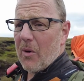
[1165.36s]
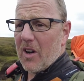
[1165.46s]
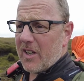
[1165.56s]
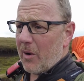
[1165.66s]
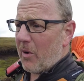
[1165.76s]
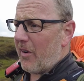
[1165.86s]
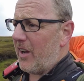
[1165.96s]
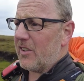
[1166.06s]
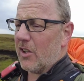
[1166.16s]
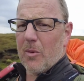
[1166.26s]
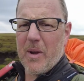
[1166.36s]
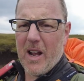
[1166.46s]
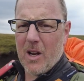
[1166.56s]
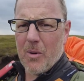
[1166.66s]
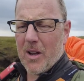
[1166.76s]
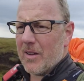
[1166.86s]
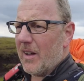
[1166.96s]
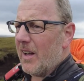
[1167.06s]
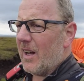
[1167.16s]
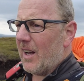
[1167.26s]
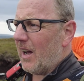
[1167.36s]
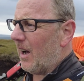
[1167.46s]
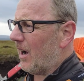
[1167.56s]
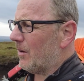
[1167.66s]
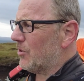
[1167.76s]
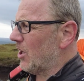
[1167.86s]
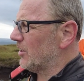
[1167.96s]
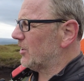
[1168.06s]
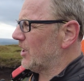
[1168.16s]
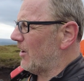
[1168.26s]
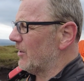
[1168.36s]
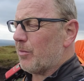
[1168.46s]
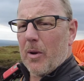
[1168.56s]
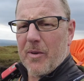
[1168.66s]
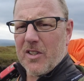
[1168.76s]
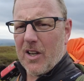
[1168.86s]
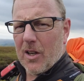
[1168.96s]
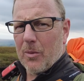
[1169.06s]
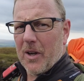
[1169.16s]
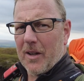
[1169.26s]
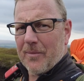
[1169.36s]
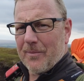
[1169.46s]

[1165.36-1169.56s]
no idea where it is. It could be anywhere. Chances are it's probably been taken away.